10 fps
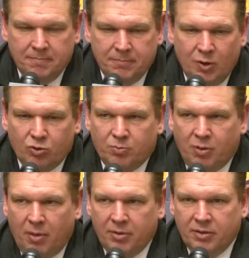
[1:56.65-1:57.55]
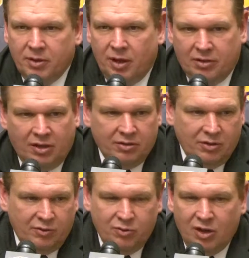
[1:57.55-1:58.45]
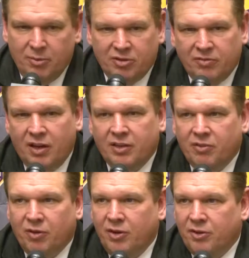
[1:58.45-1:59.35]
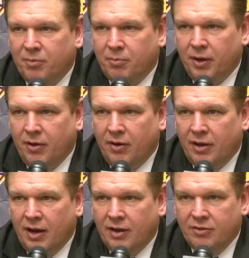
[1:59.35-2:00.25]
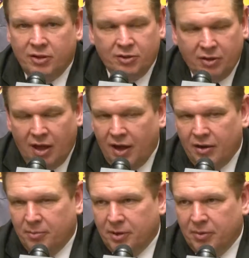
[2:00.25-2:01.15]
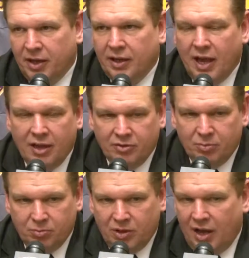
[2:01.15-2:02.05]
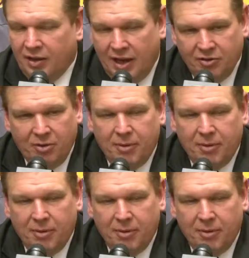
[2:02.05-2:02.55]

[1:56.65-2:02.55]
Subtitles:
those are probably, I thought if you tell me Savante Frazier didn't play hard tonight, I'd tell you you're a liar. I mean, we had guys that Kajon